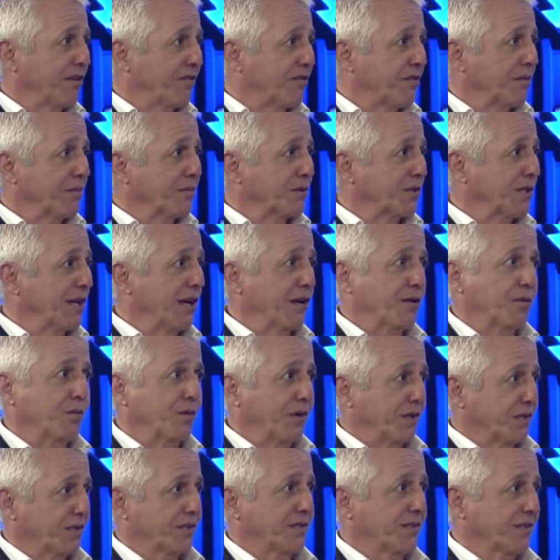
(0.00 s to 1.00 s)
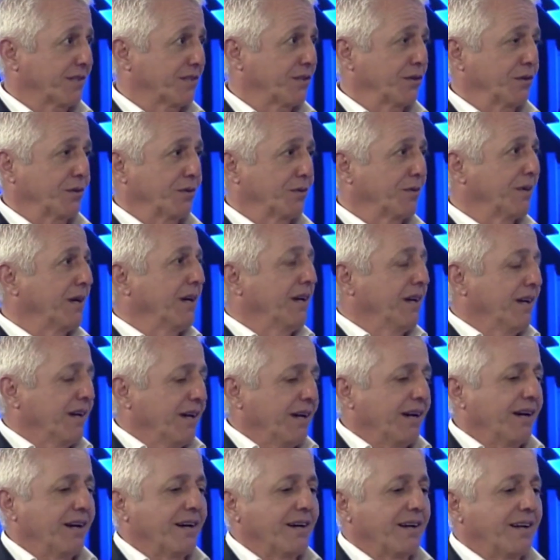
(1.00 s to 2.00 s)
from southwest to
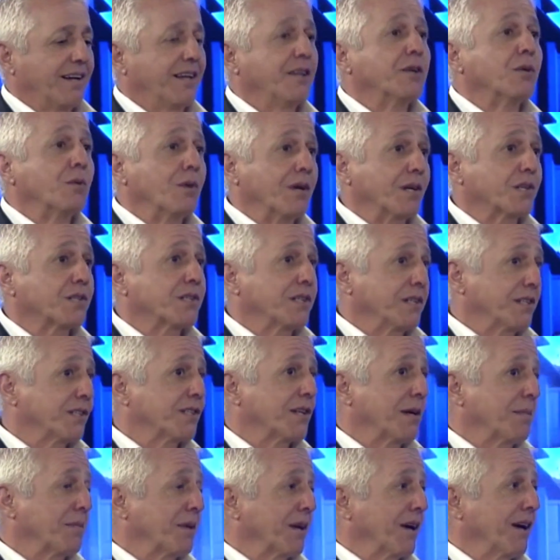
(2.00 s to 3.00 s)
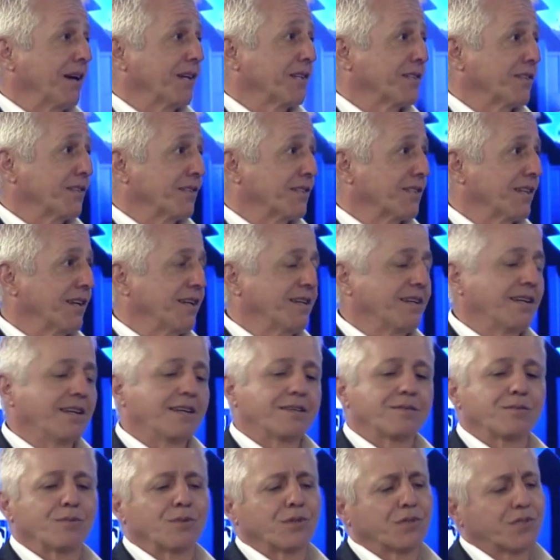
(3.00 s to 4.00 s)
inner west in some cases, and
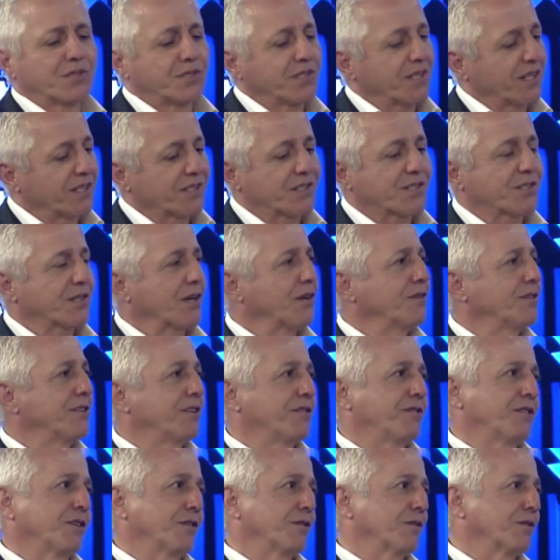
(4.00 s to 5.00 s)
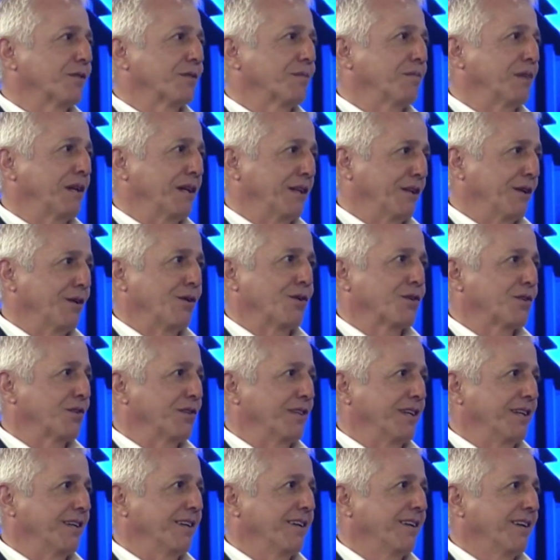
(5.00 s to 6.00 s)
it was just so difficult being the
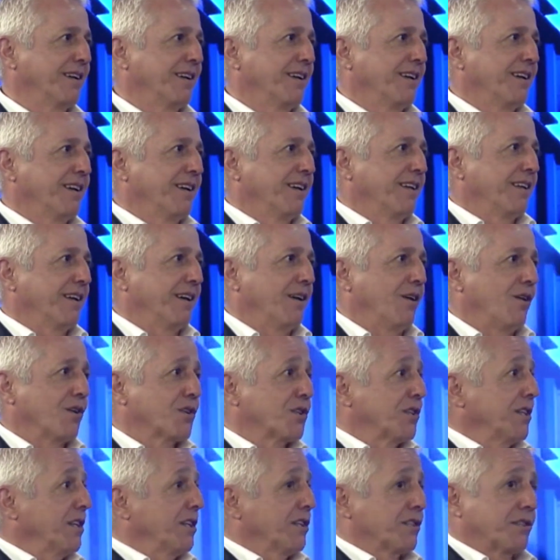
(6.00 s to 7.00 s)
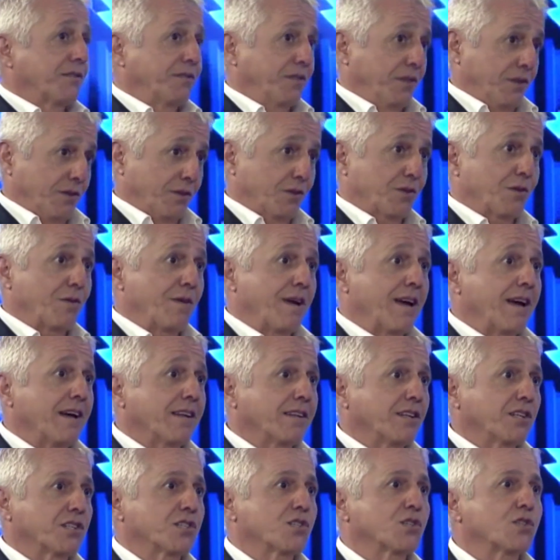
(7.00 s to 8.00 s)
auctioneer. Auctioneers, if you look
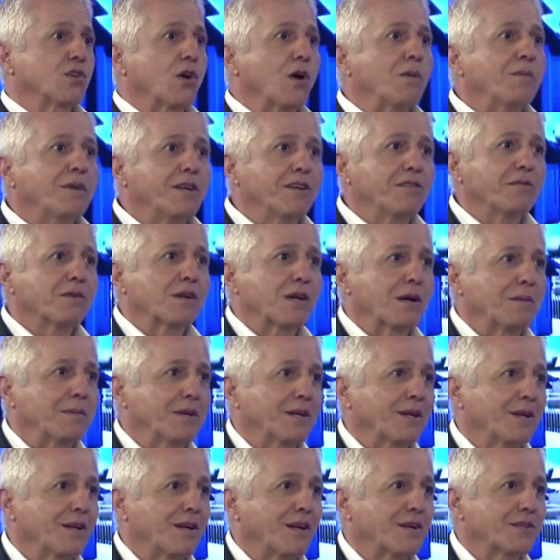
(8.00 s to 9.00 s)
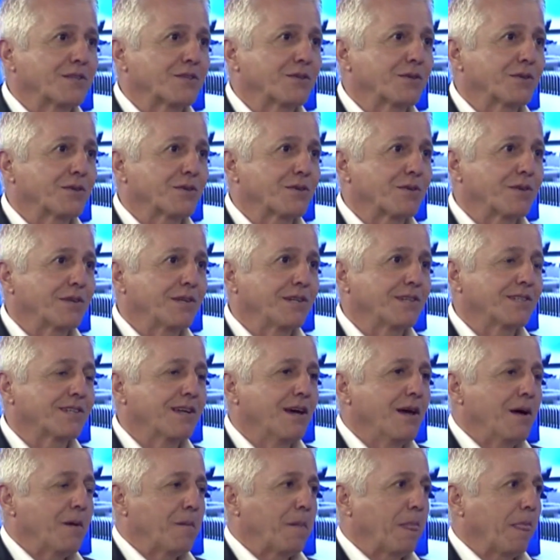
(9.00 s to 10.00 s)
around, there's so many of them coming in the last 2 or 3 years.
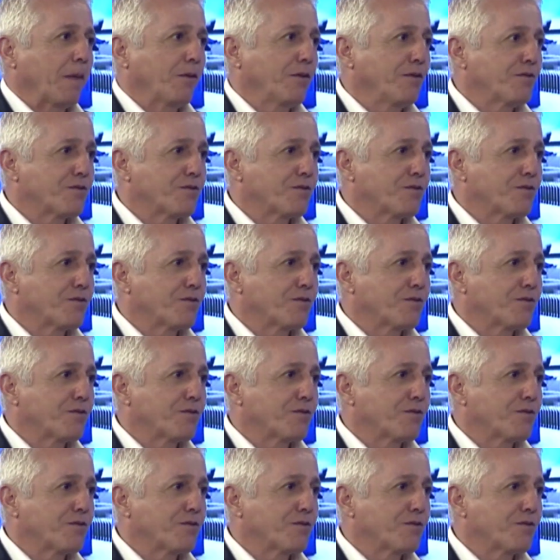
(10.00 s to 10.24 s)
We've